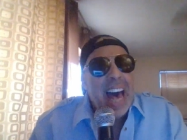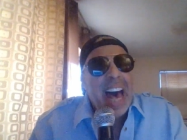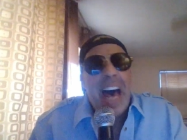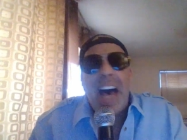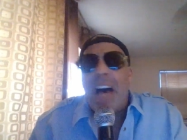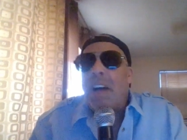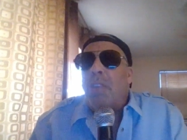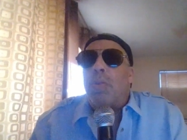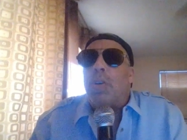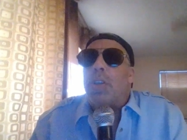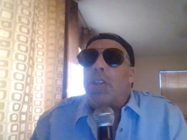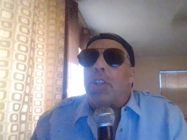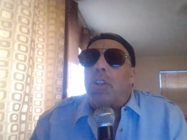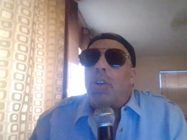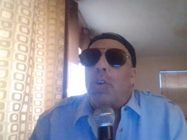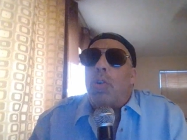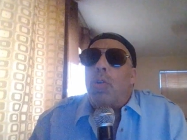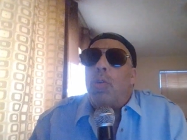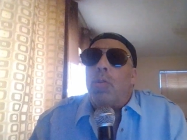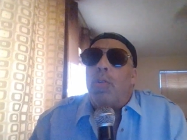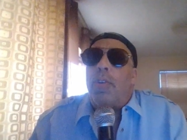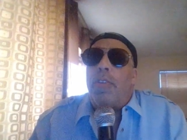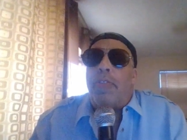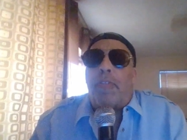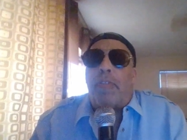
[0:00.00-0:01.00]
I was
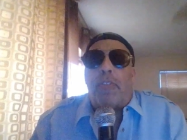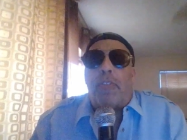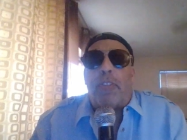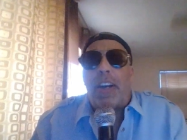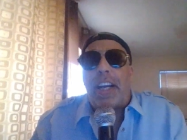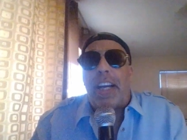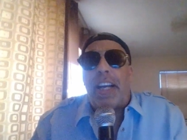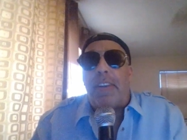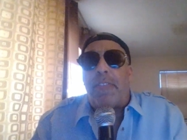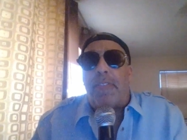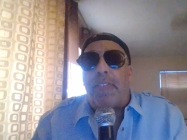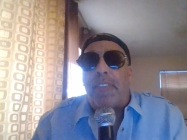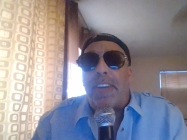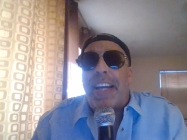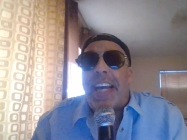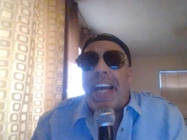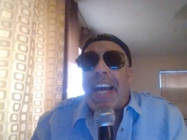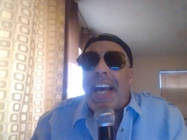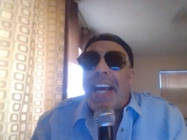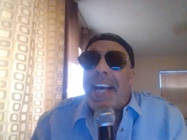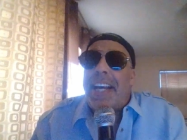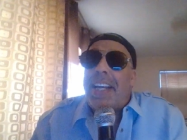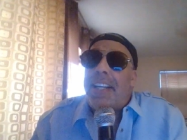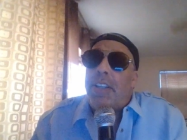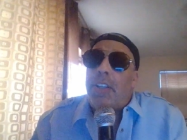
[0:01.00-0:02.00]
so afraid,
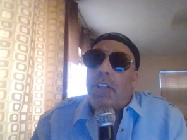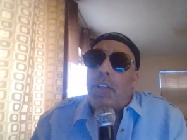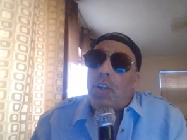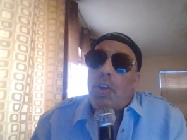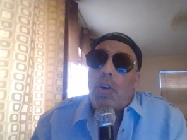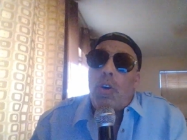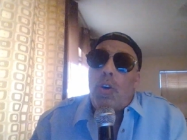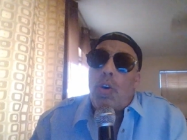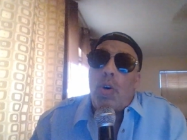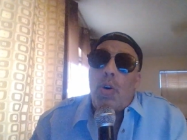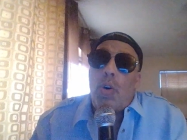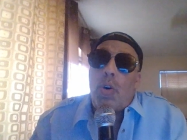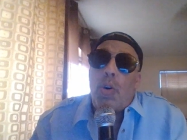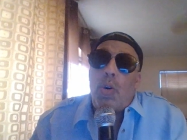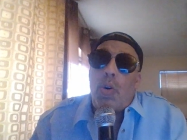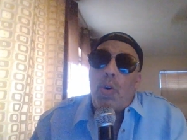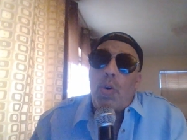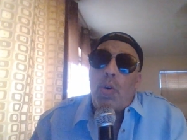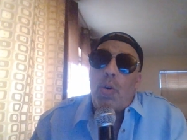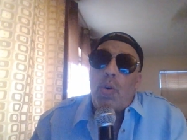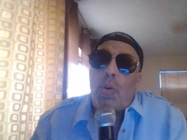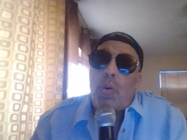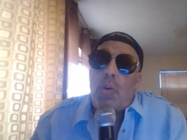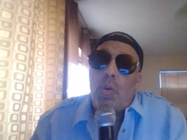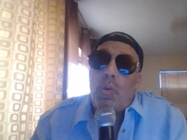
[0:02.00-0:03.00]

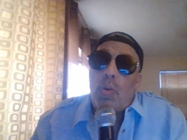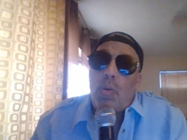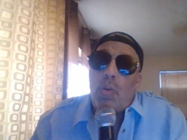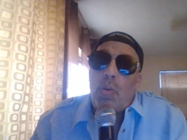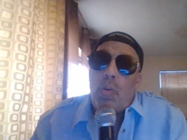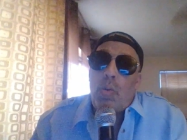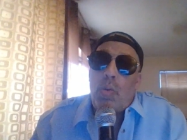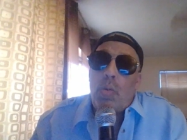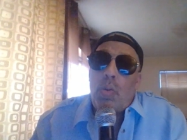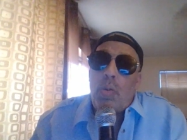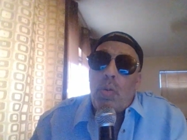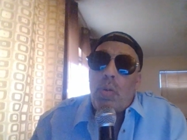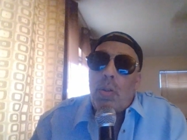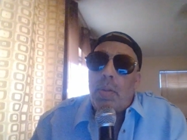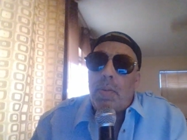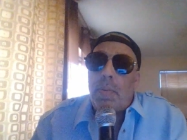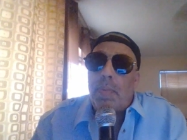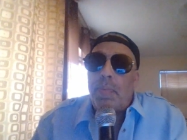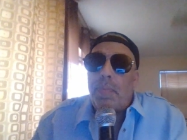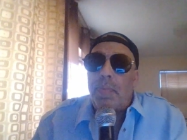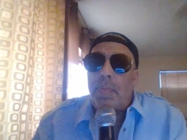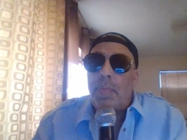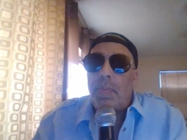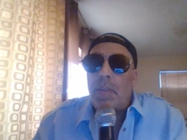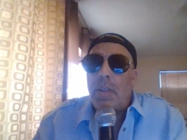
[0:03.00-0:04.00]
Fernando.
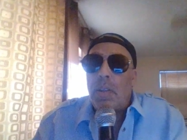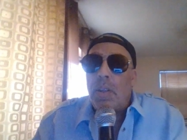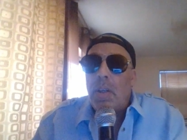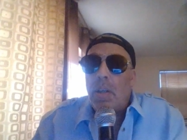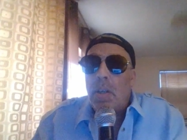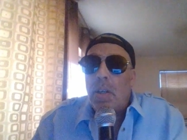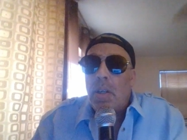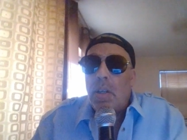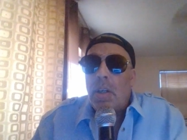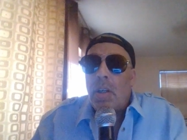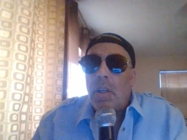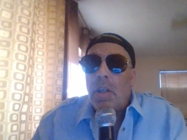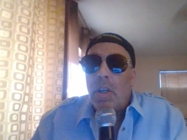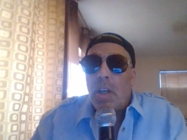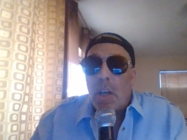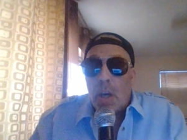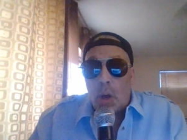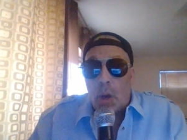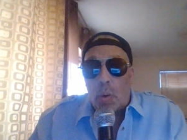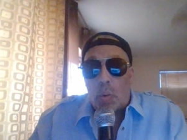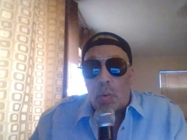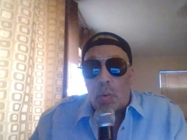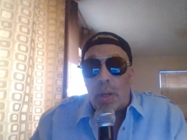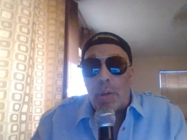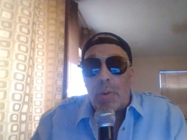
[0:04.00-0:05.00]

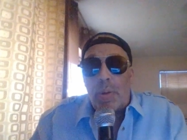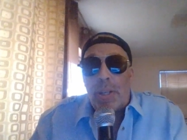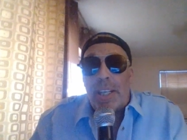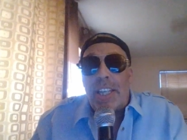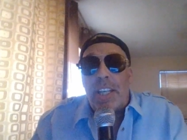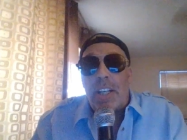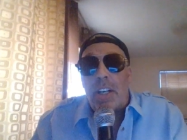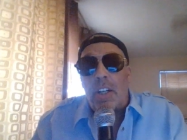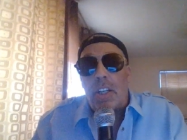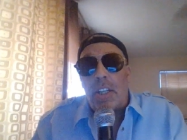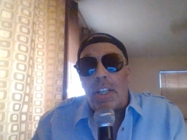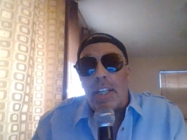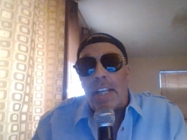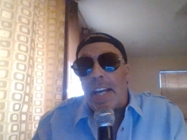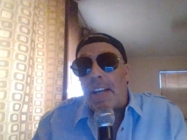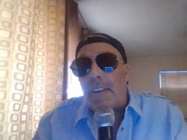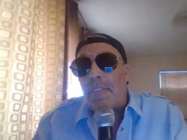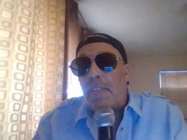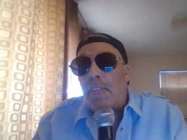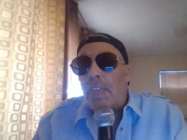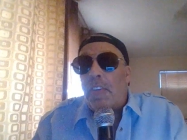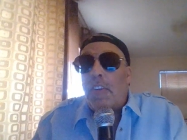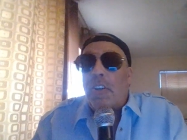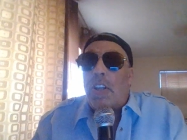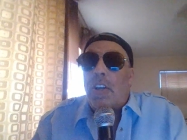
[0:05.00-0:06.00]
We were young
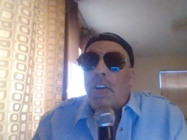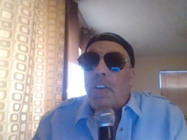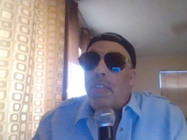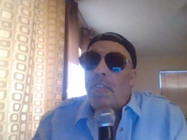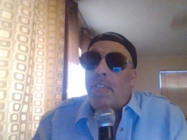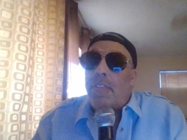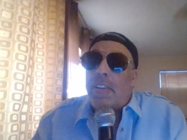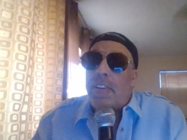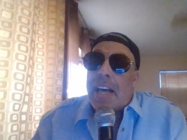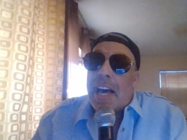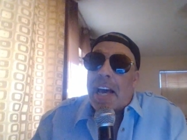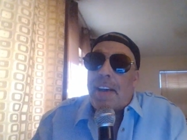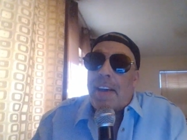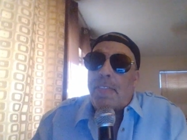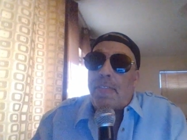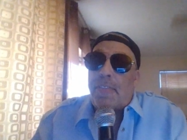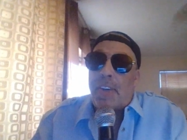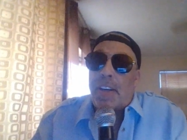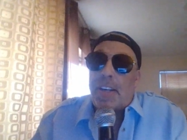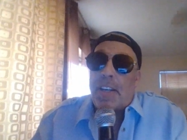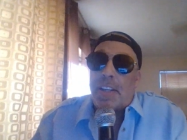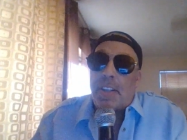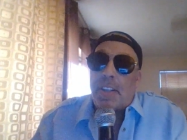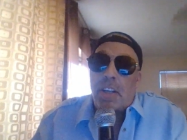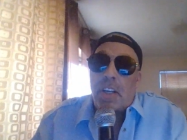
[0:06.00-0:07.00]
and full of life,
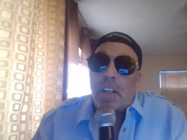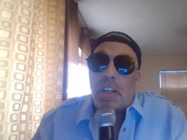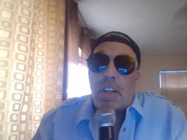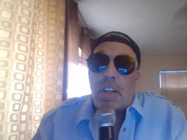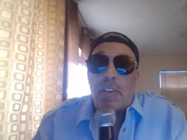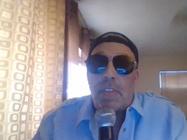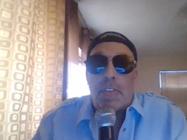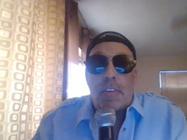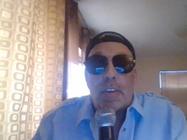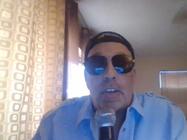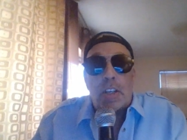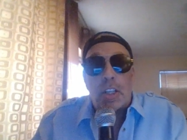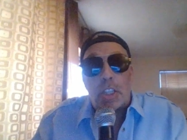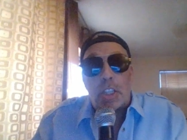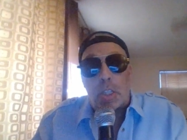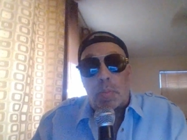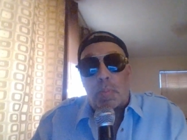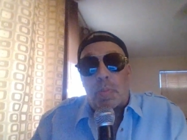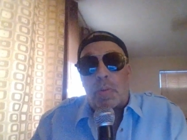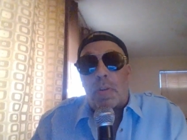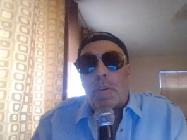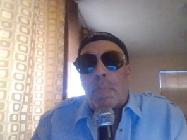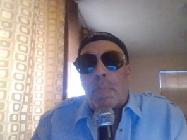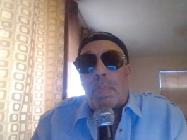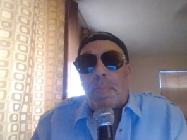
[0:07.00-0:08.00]
and none of us
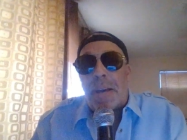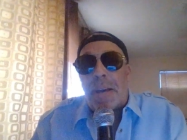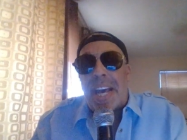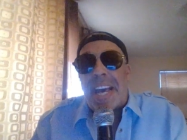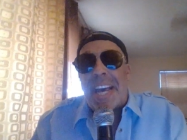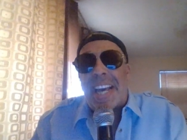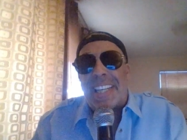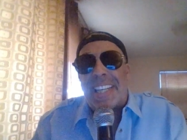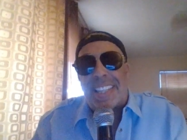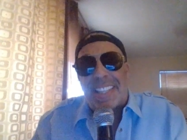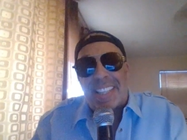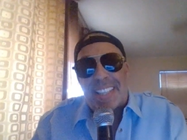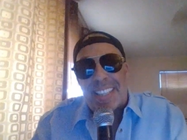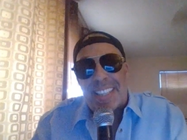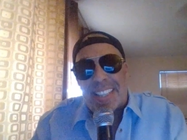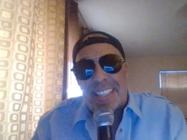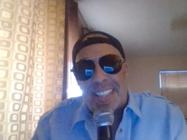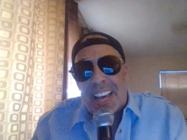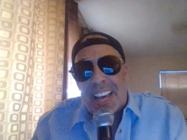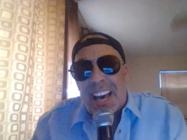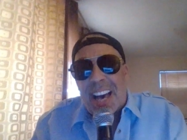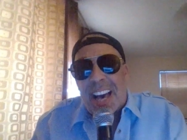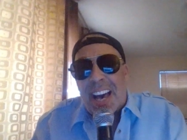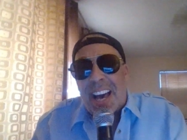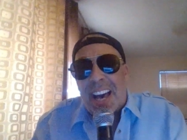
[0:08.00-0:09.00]
prepared to
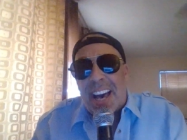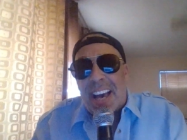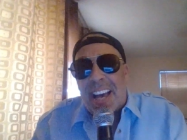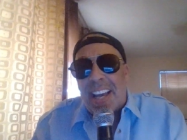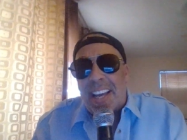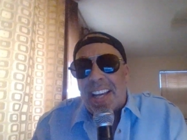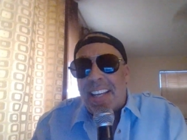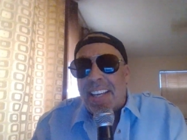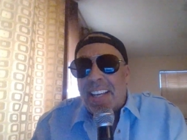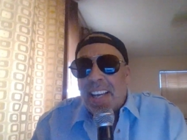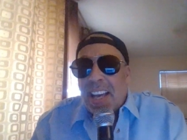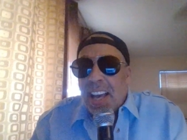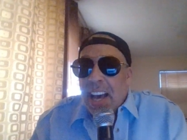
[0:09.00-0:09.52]
die.